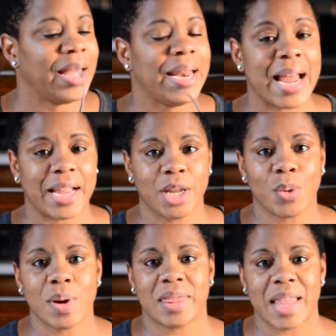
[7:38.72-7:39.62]
Now, you
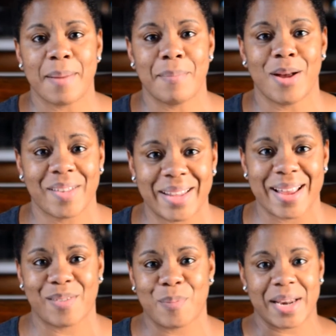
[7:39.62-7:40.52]
would think most
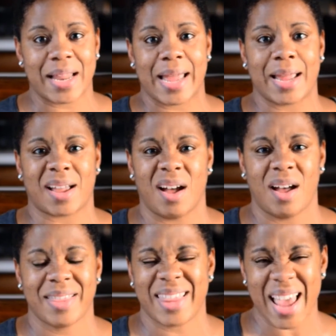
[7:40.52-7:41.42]
kids would be like,
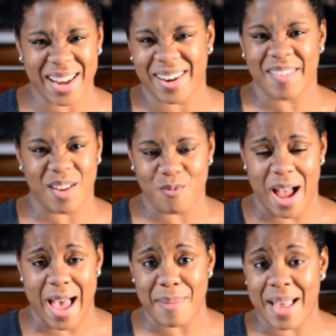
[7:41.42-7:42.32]
that doesn't
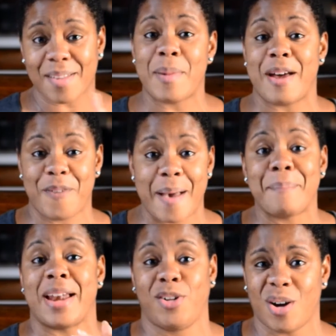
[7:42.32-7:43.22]
rhyme. As a matter of fact,
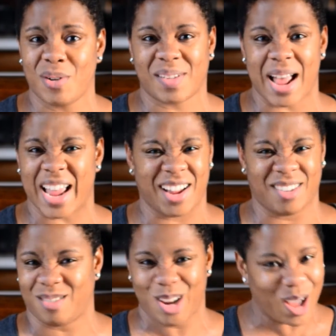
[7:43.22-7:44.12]
my daughter's like,
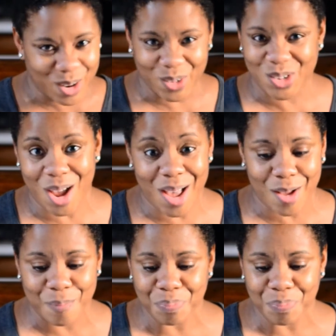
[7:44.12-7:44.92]
Donald Duck?